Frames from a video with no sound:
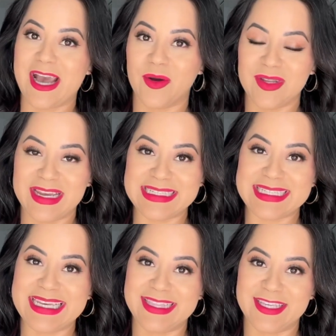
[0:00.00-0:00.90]

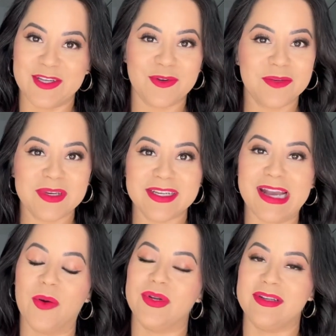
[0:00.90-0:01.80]
outlined in the agreement,
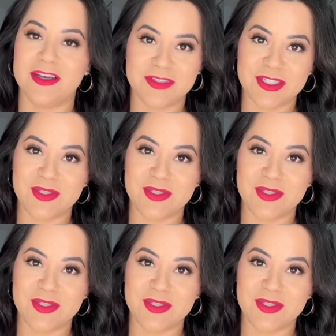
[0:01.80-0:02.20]
I would love to